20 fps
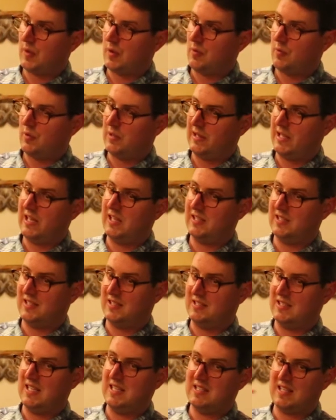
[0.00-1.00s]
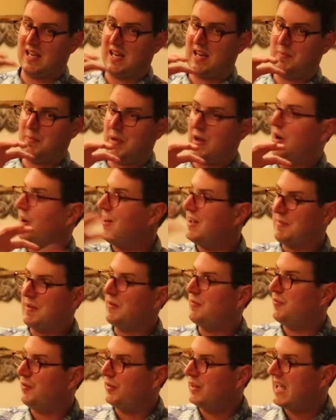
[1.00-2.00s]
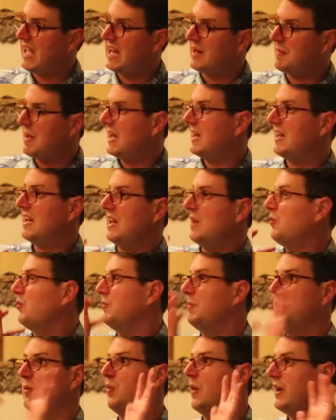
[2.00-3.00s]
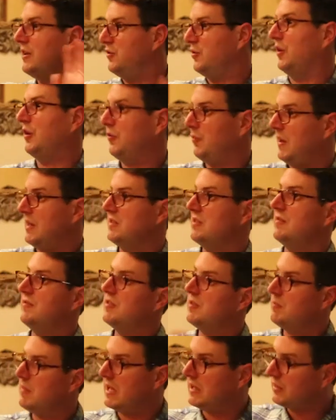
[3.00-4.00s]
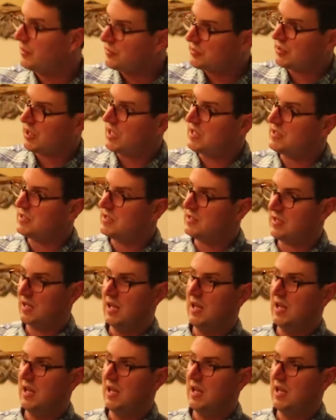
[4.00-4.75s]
related to scenes that had already been fully animated, and it would be way too expensive to make those changes.